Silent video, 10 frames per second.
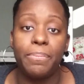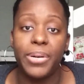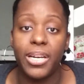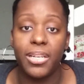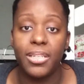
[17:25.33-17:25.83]

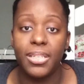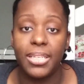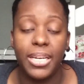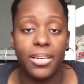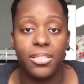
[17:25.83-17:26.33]
But
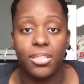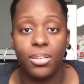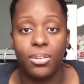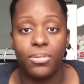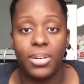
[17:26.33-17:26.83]
yeah,
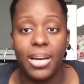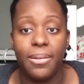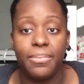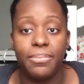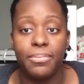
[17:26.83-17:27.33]
so
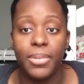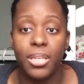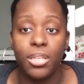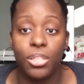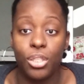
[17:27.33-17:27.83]
I'm
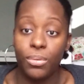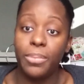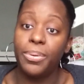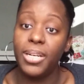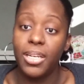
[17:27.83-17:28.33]

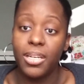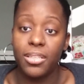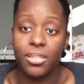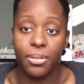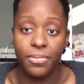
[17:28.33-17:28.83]
doing pretty
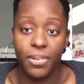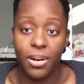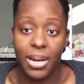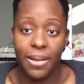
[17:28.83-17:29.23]
good so far.